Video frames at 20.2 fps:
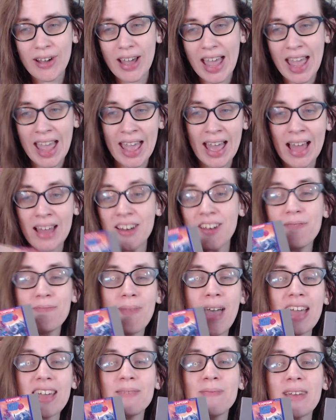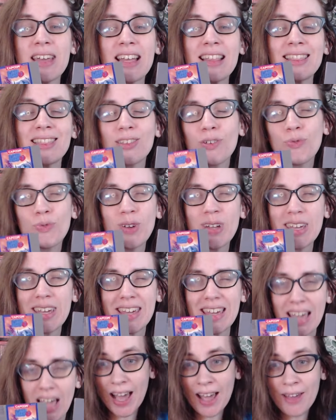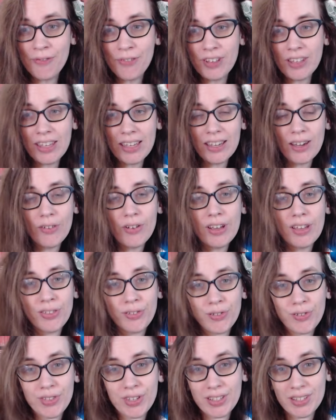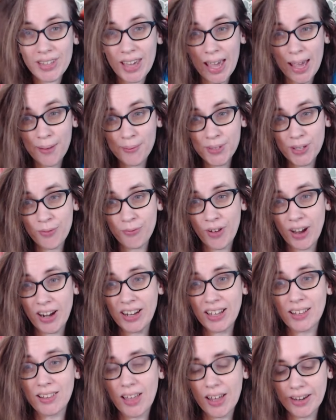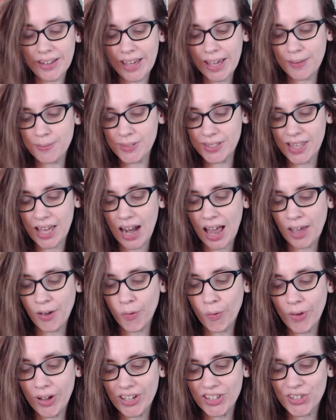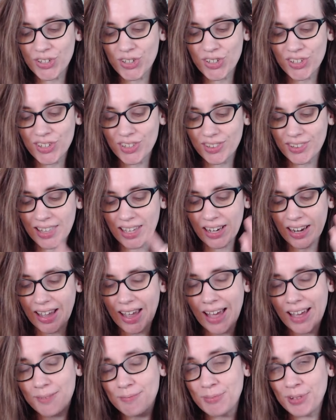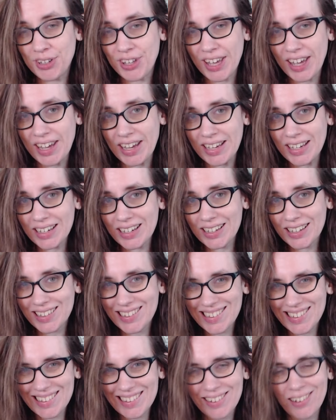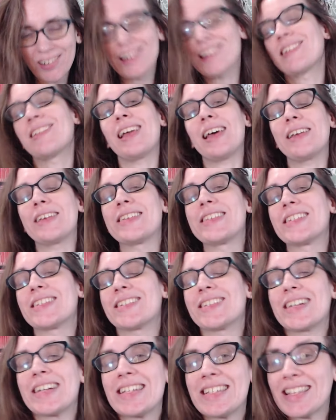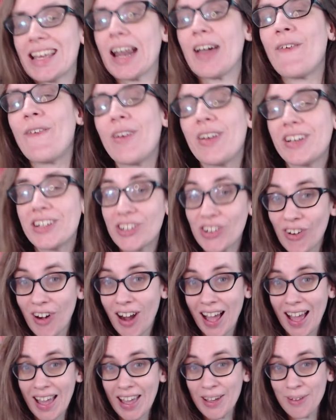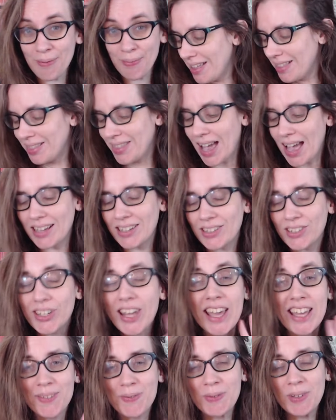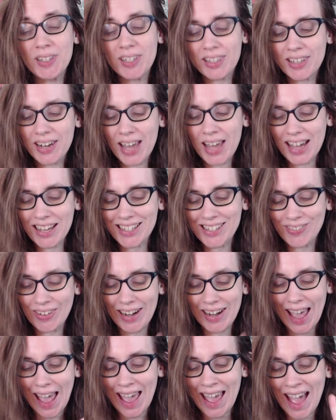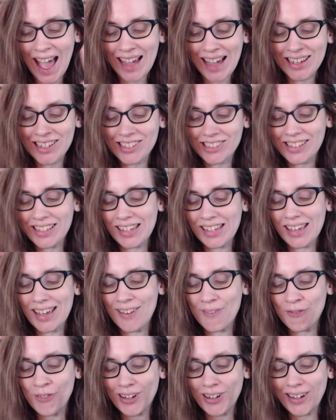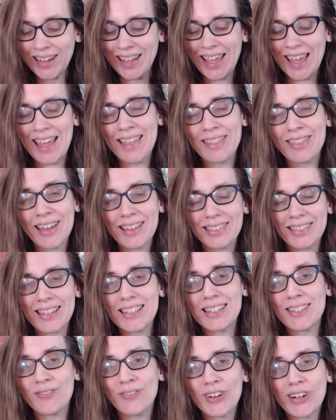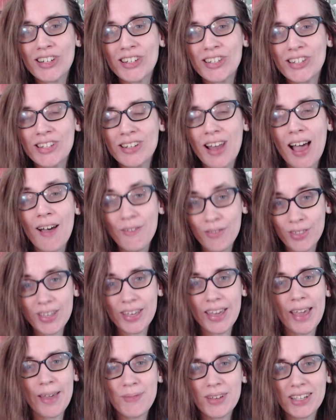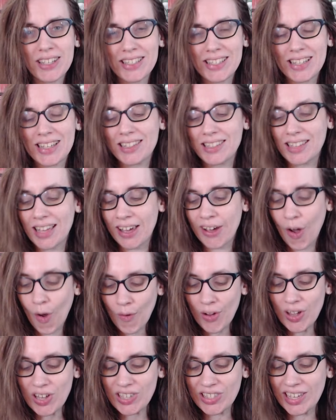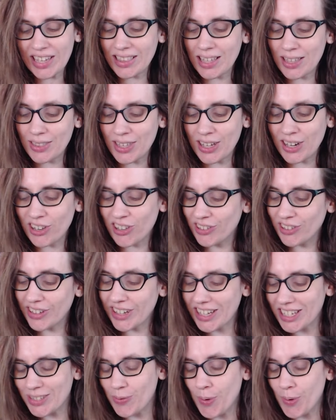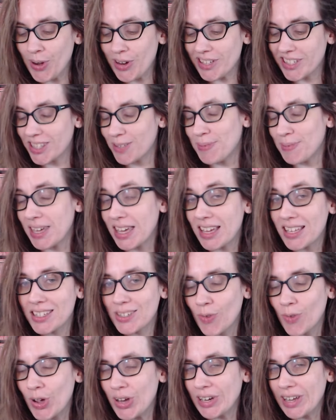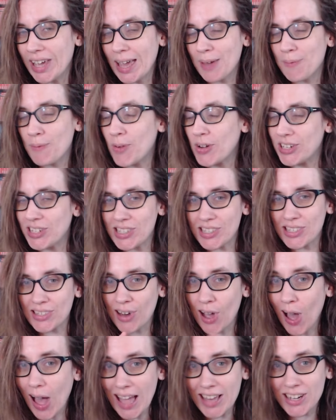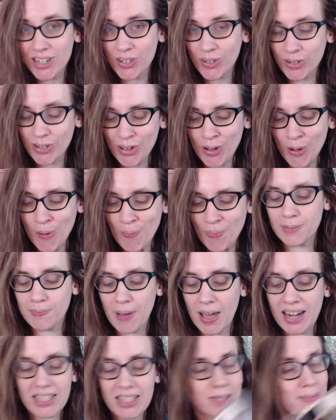and Mega Man 3. I feel like going through these games, I'm finding a lot of games that I wished that I had played, or a lot of series that I want to try. That takes me to the next one. I actually forget that this version of the game exists. I always think that the earliest one is the PS1 game, which is not true, but it's